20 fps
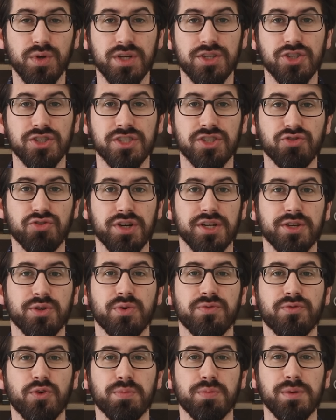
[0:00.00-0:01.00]
which is
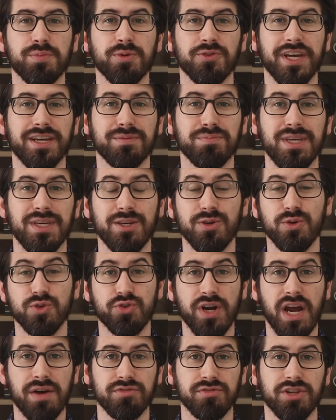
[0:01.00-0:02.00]
critical for people like me who
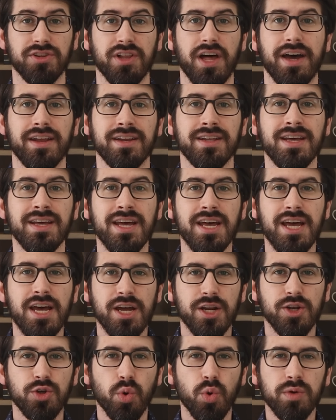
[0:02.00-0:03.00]
travel a lot.
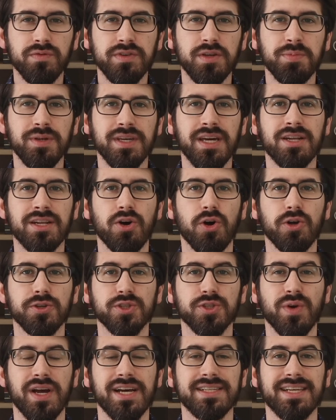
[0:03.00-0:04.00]
NordVPN
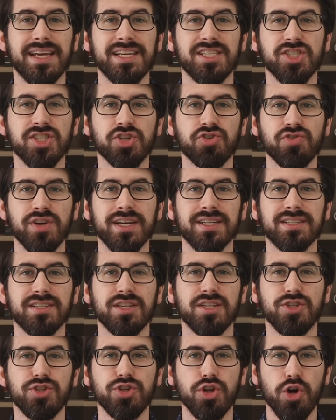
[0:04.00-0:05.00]
also has a
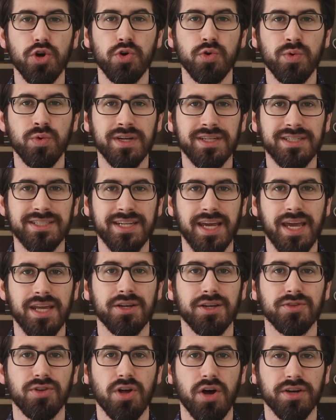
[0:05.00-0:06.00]
strict no
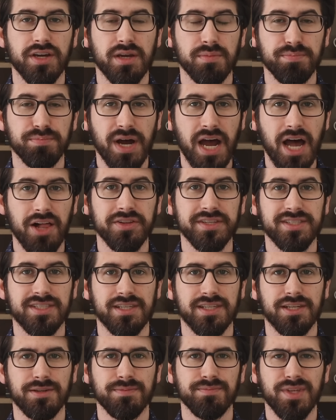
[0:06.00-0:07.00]
data logging
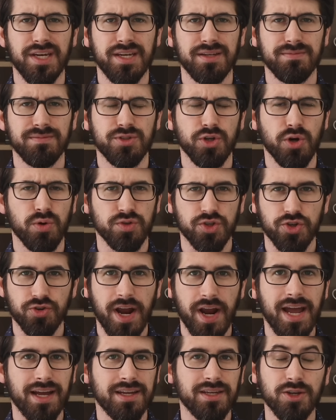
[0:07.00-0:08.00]
policy. They don't
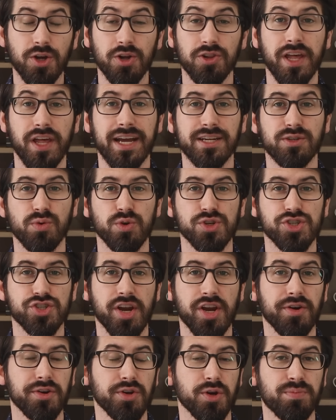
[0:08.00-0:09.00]
track, collect, or
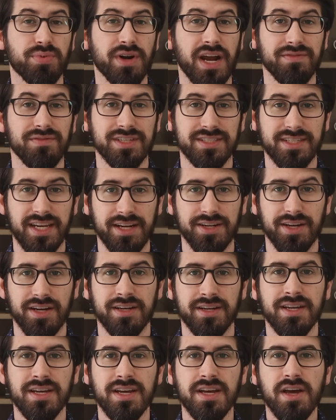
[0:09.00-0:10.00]
share your private
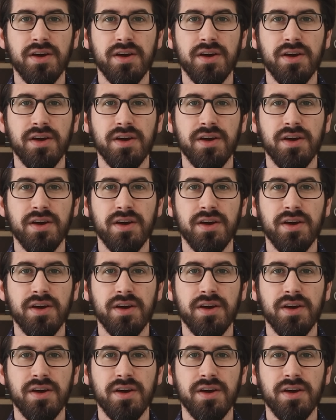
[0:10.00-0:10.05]
data.